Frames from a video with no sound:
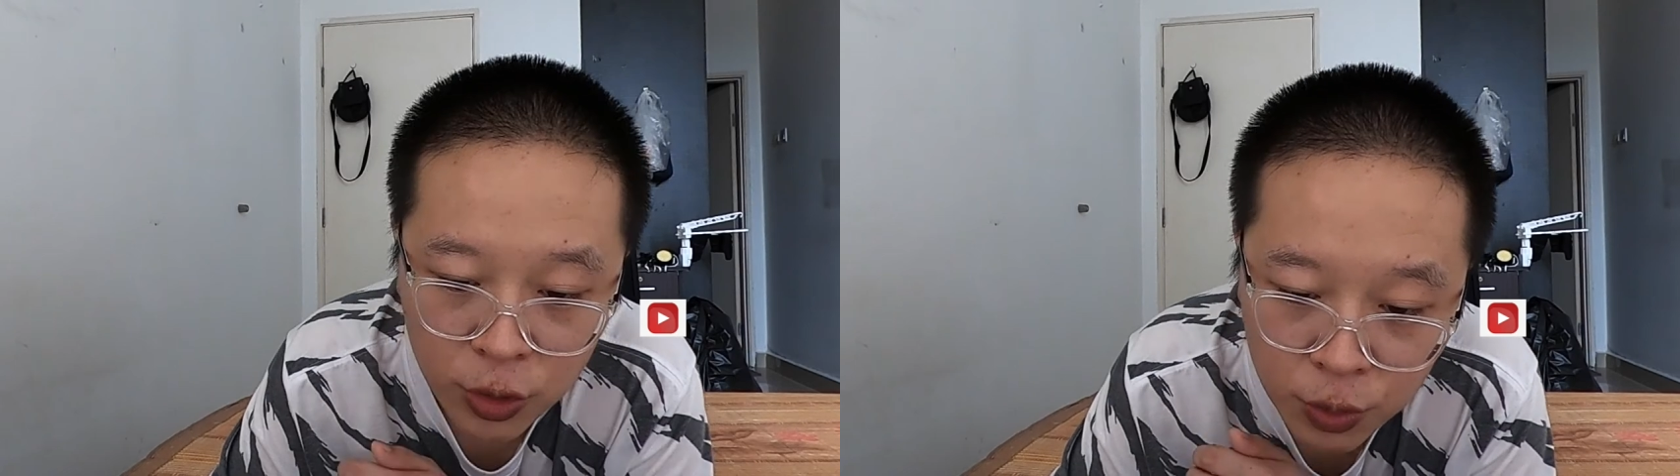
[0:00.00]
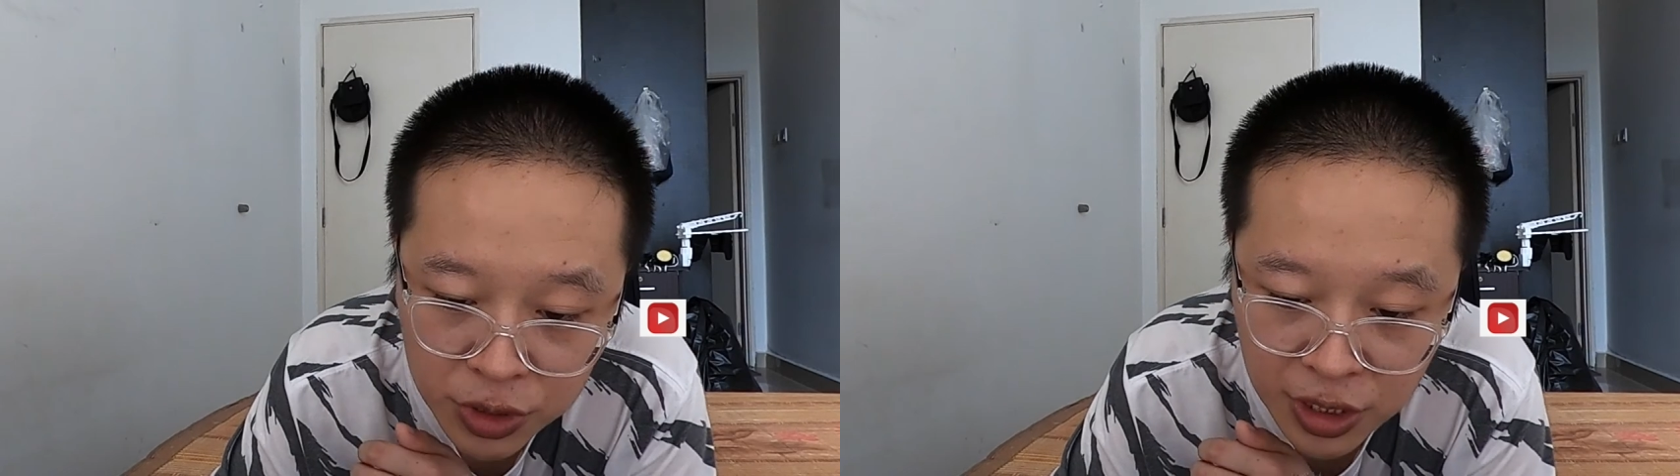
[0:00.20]

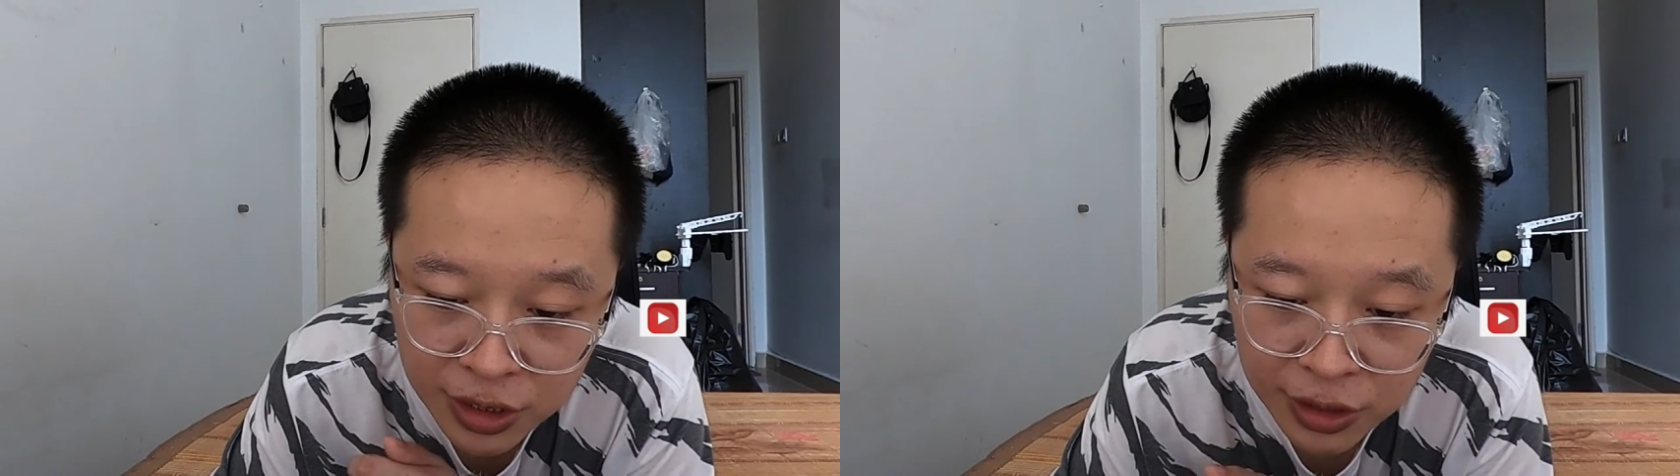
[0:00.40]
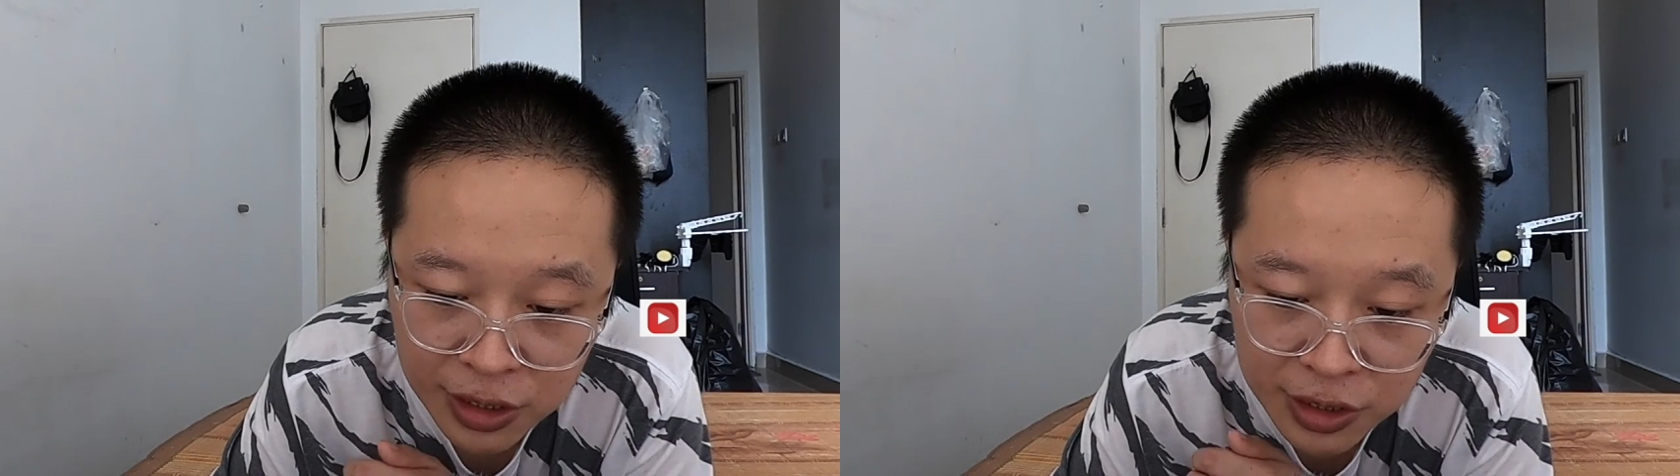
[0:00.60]
with a
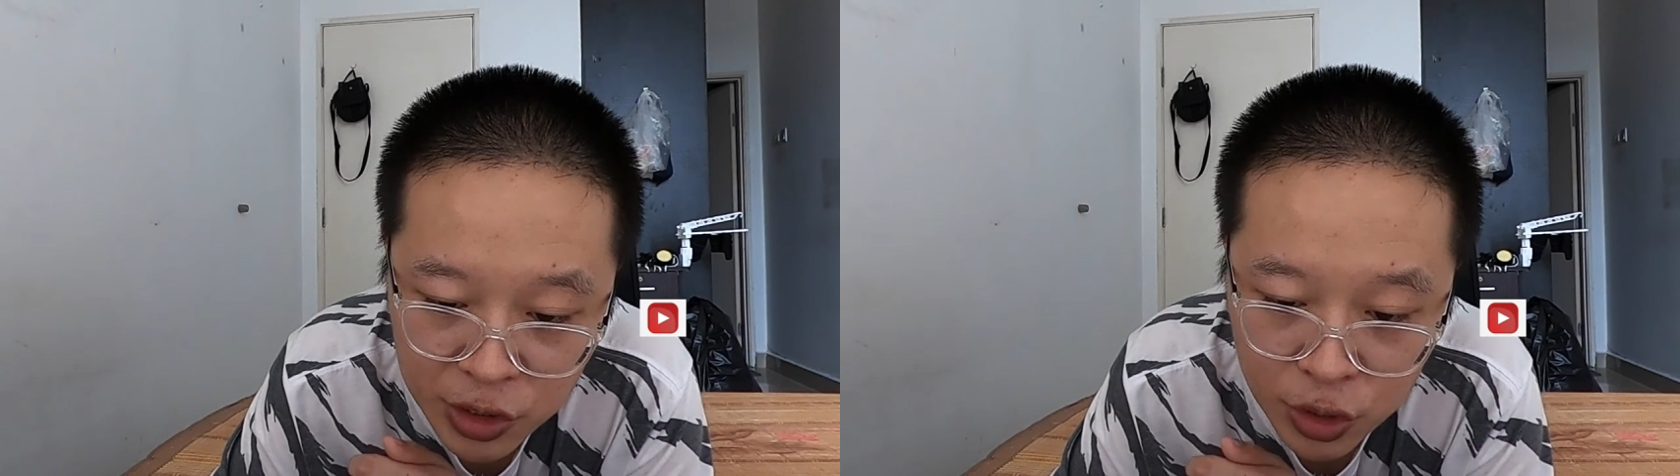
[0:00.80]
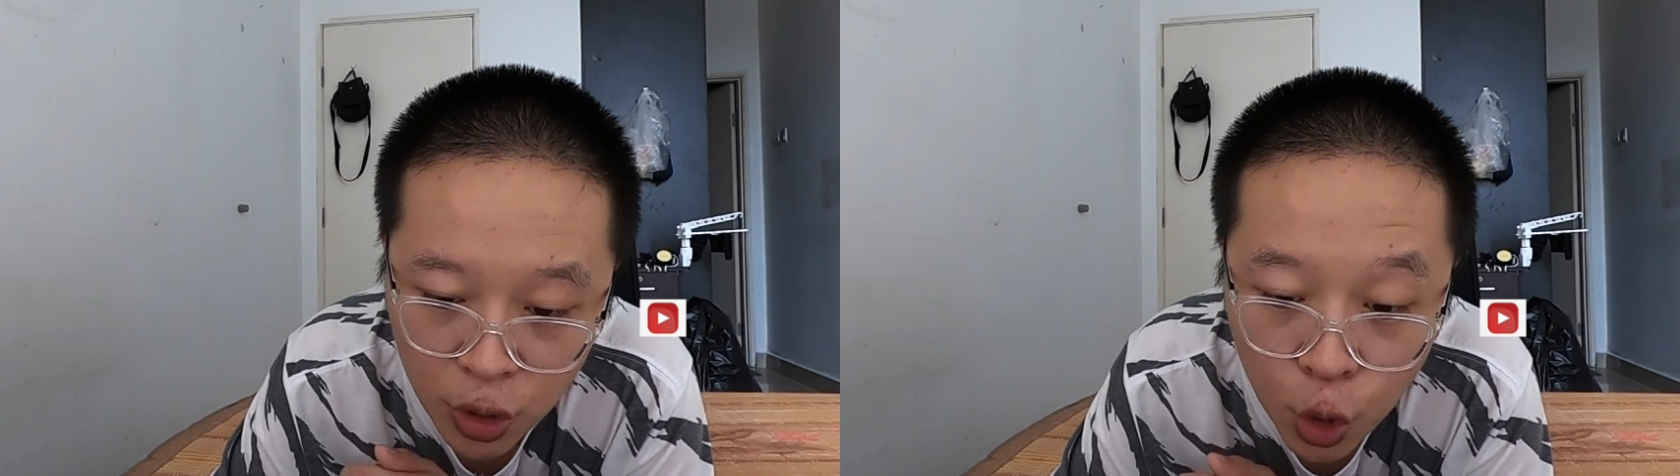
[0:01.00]

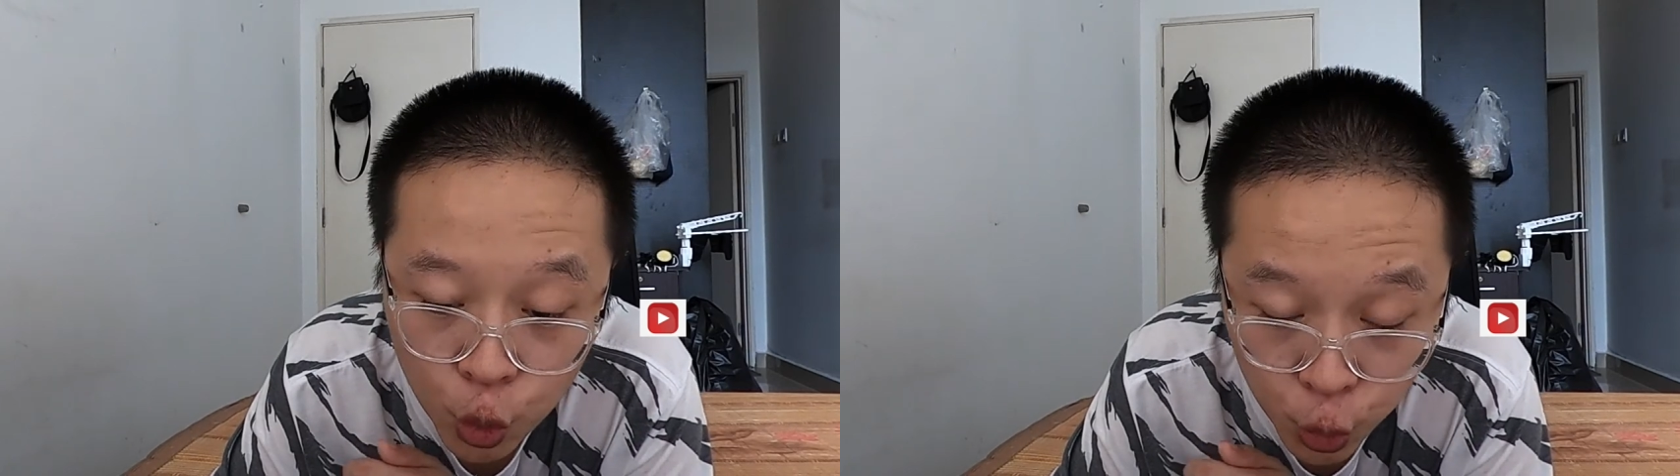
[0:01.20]
lens or